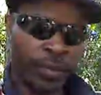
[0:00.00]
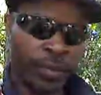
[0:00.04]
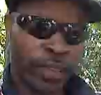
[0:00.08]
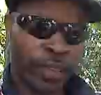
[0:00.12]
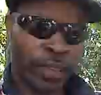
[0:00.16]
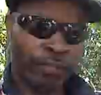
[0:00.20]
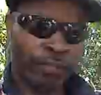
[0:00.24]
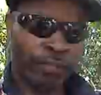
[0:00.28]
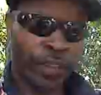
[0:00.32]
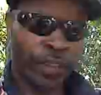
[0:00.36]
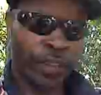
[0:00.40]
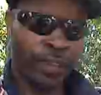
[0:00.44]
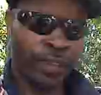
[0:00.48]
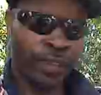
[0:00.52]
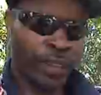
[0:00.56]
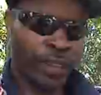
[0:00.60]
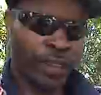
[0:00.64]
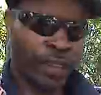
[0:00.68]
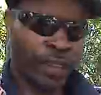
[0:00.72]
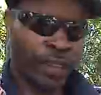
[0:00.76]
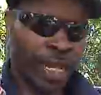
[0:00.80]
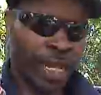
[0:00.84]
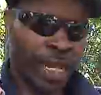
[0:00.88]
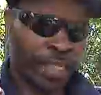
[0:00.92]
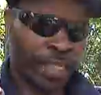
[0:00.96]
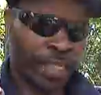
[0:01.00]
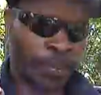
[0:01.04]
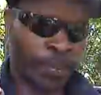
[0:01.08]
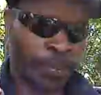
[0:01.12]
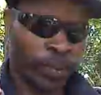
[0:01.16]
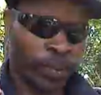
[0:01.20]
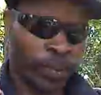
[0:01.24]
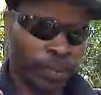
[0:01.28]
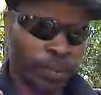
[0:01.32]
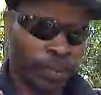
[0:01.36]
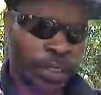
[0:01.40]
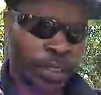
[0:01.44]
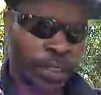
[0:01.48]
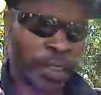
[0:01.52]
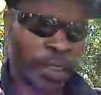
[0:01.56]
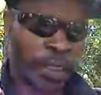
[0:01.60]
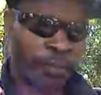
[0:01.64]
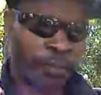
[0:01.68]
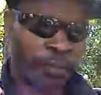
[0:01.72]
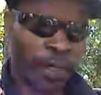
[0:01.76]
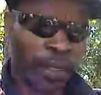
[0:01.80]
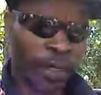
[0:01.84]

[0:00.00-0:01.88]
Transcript: It's a very nice poem, and it